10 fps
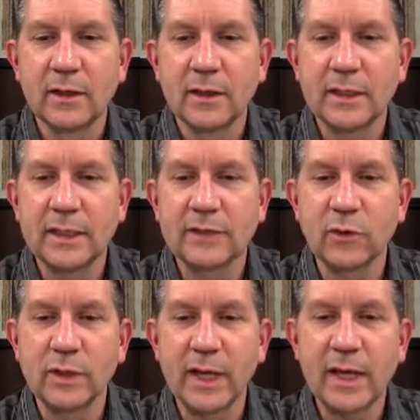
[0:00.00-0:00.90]

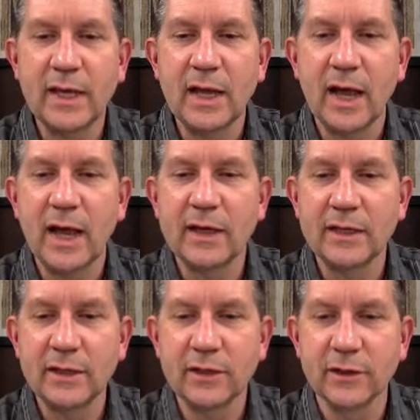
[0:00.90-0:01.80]
Gedolei
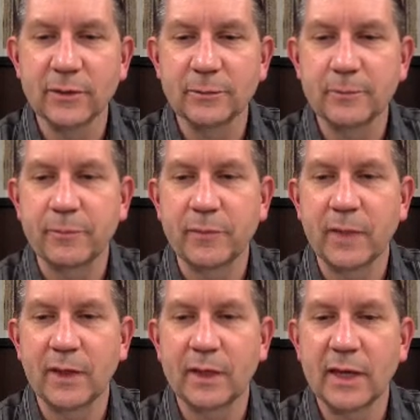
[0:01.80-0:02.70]
ha'ir,
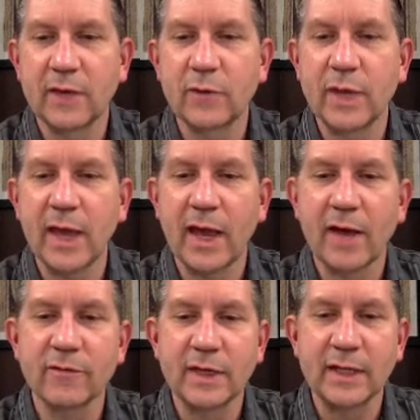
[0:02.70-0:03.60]
again we
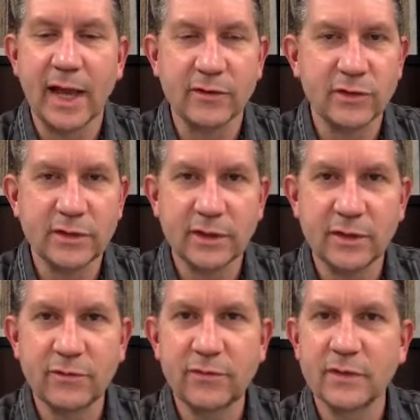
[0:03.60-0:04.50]
have an
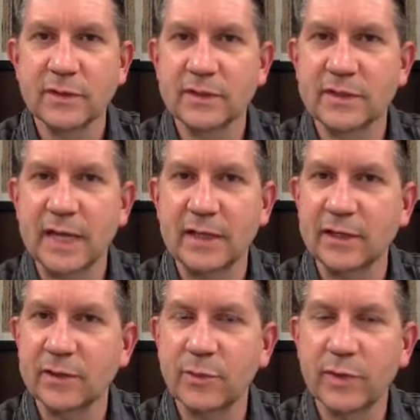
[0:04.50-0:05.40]
adjective standing
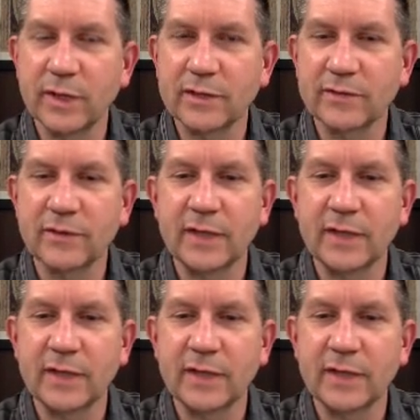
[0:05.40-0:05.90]
in the place of the